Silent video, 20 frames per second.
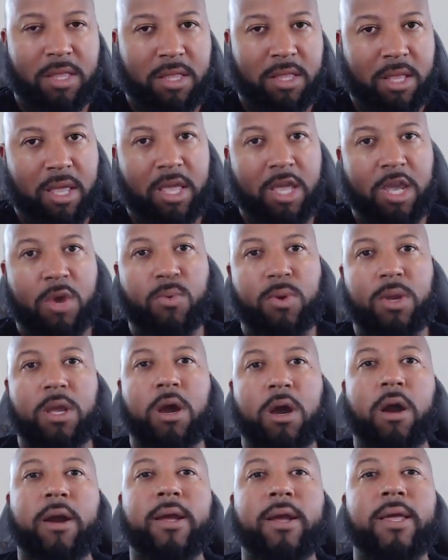that here we
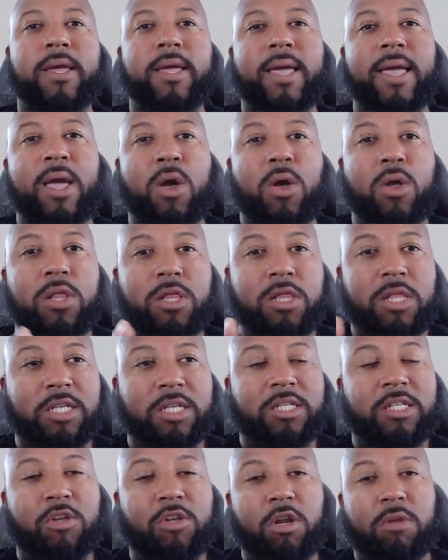are.
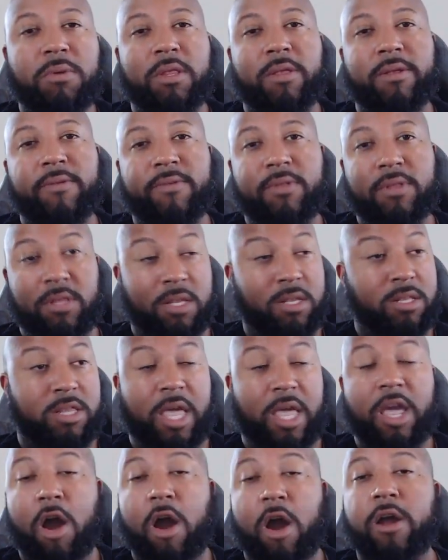This is going to be the,
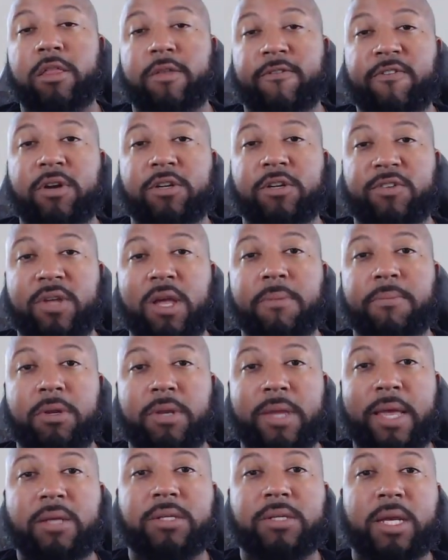they are the first company.
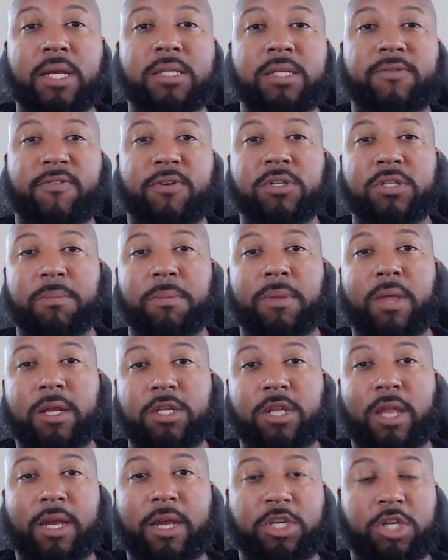Nowsite is the first company, like,
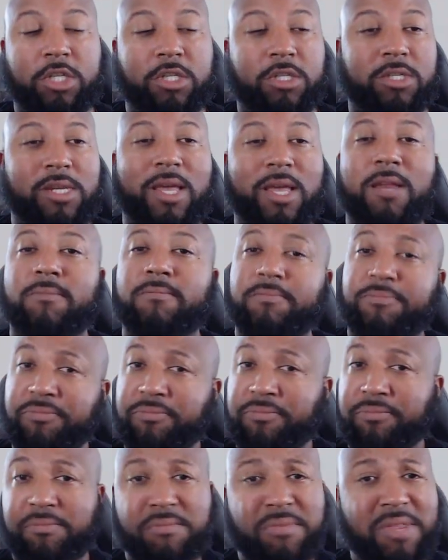like Justin said,
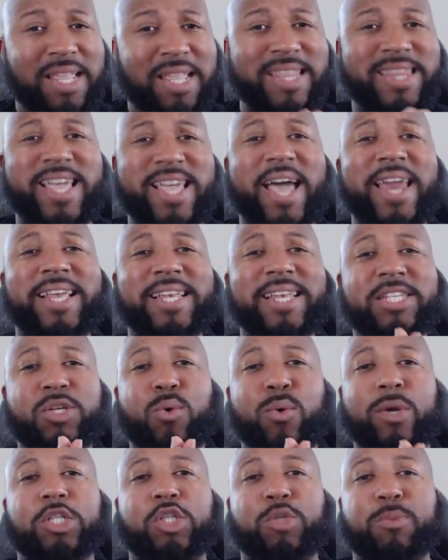that is
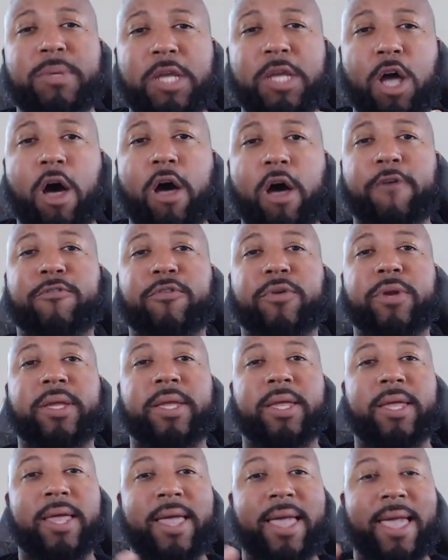going to be offering
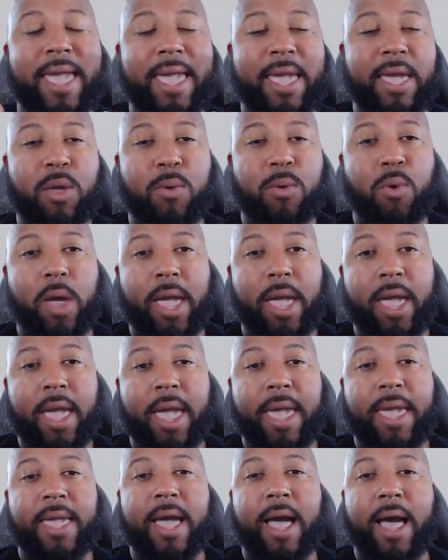a
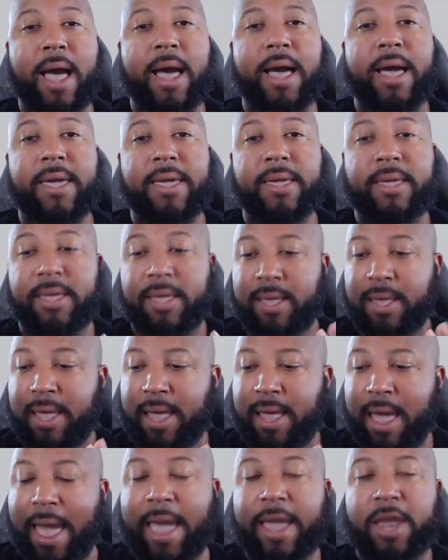AI
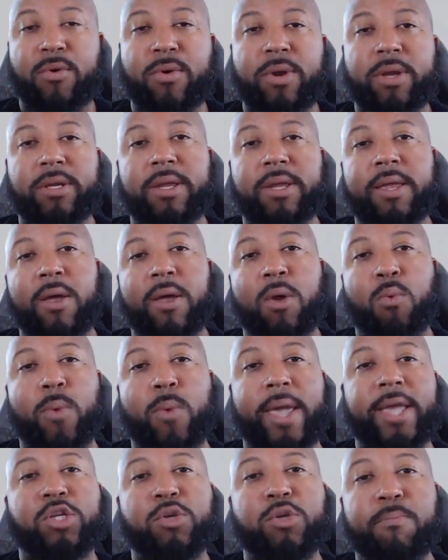accurate
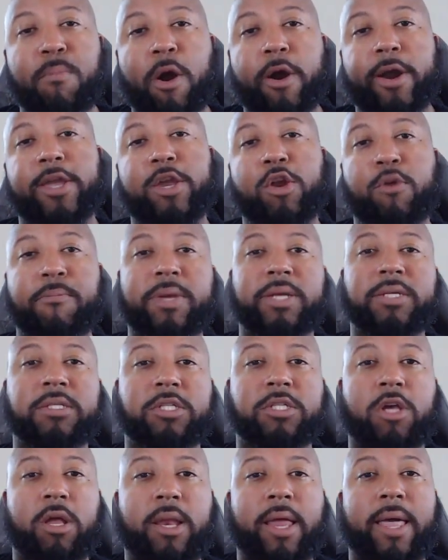way to market your business
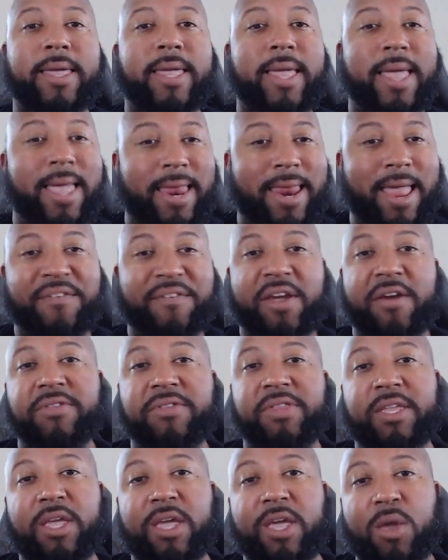online and have
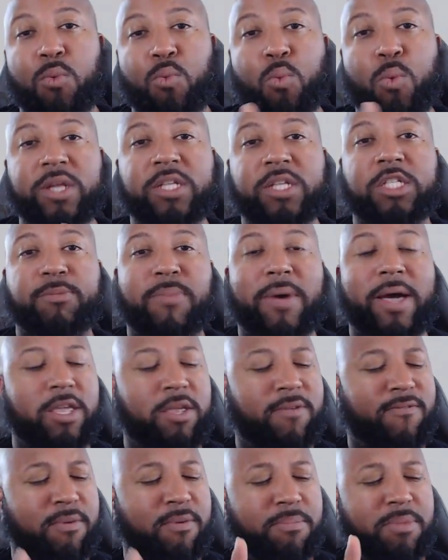everything in one spot.
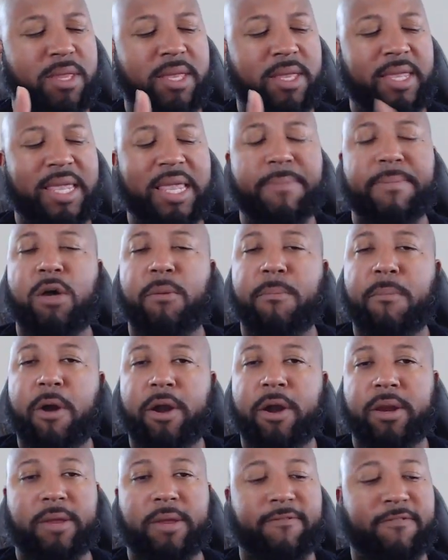You from the email
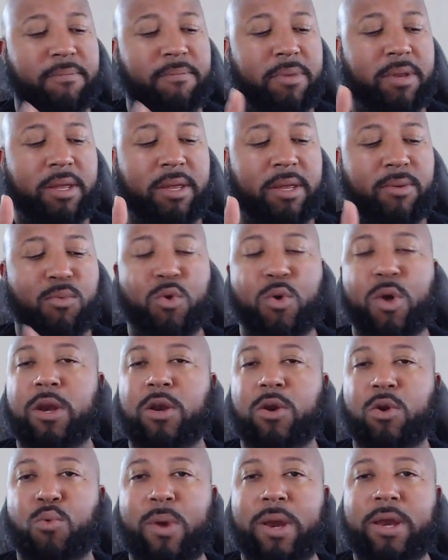marketing, from the
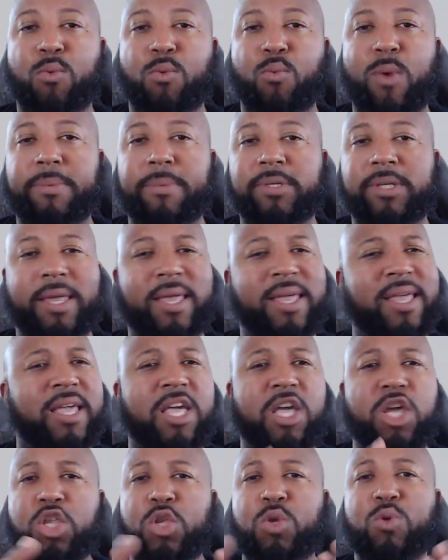creating a website.
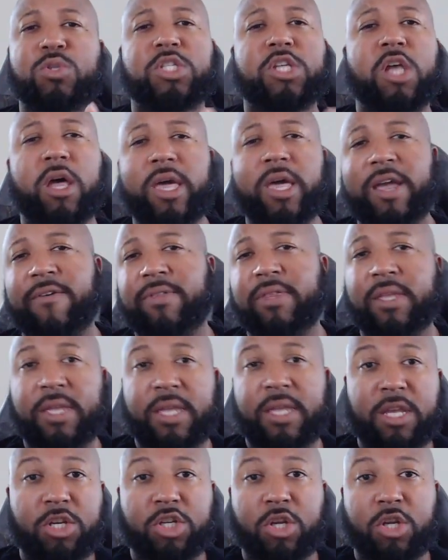You saw everything
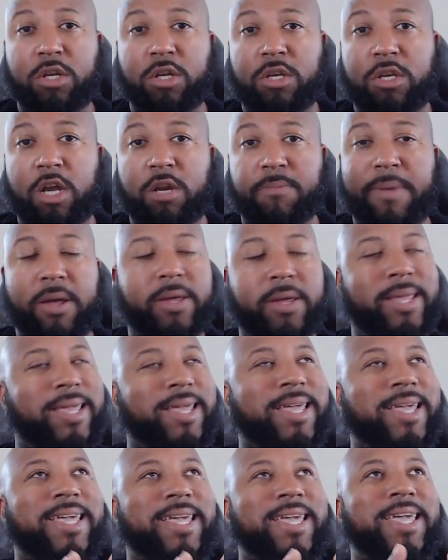he talked about.
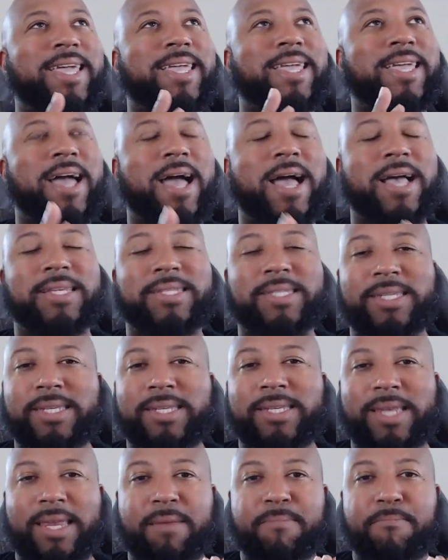It constantly
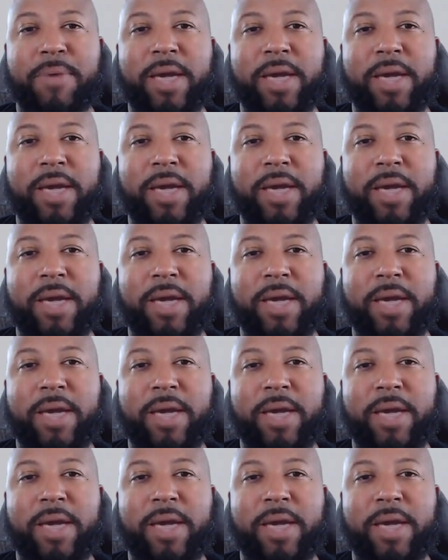is getting